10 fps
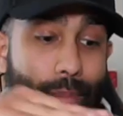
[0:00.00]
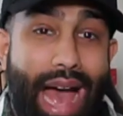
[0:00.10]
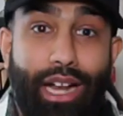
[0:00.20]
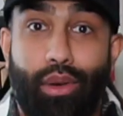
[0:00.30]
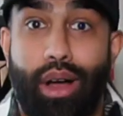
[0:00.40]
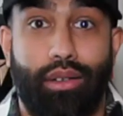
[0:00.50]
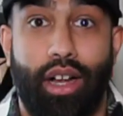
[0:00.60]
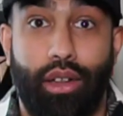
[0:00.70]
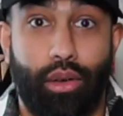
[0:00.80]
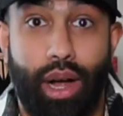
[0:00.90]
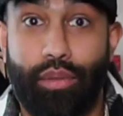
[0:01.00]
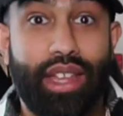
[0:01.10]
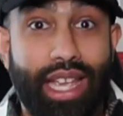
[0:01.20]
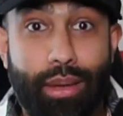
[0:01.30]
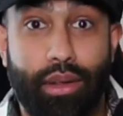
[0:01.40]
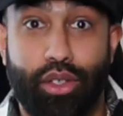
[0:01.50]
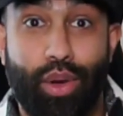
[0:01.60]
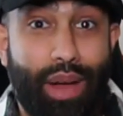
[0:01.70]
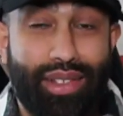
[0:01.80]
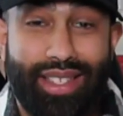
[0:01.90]
background color of the image.
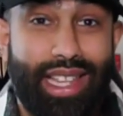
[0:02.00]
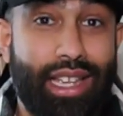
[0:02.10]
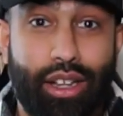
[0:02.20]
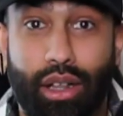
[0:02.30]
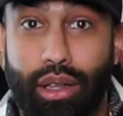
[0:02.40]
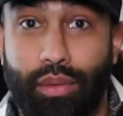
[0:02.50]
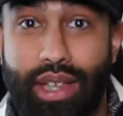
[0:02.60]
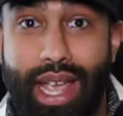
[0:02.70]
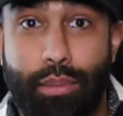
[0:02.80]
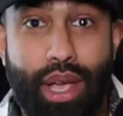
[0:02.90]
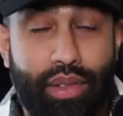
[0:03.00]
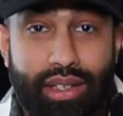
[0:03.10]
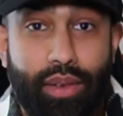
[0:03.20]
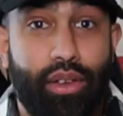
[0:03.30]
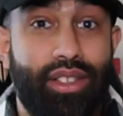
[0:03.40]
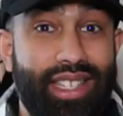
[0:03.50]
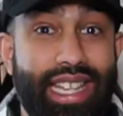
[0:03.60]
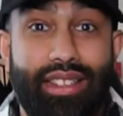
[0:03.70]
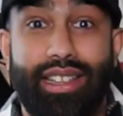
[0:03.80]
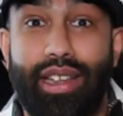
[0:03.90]
You have the skin color of the ape. You have the different
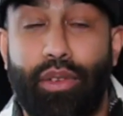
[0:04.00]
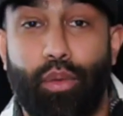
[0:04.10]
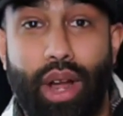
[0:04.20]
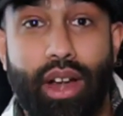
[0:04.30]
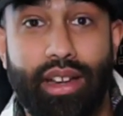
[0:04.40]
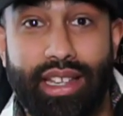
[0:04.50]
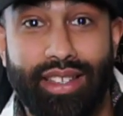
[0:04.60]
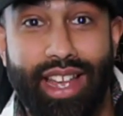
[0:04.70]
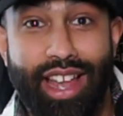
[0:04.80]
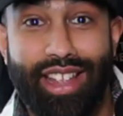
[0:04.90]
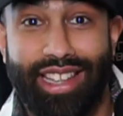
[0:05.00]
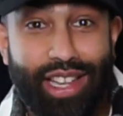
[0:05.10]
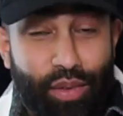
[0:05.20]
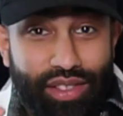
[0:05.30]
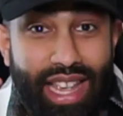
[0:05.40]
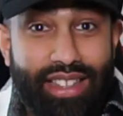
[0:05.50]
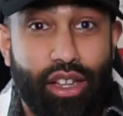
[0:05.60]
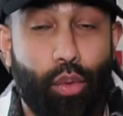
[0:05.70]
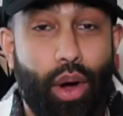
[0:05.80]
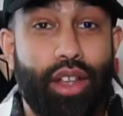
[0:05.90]
teeth, the different rarities, the different things
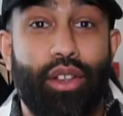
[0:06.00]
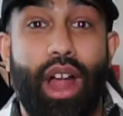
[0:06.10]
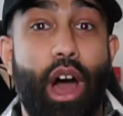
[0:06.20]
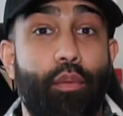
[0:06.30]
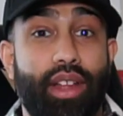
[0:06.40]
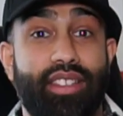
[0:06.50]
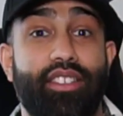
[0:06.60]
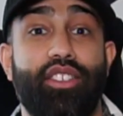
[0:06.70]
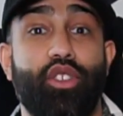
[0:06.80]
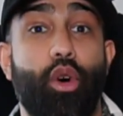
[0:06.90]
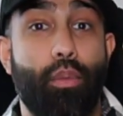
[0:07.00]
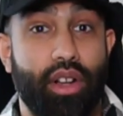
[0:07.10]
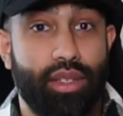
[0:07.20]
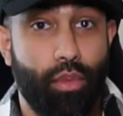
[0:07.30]
they're wearing, their outfit, and so much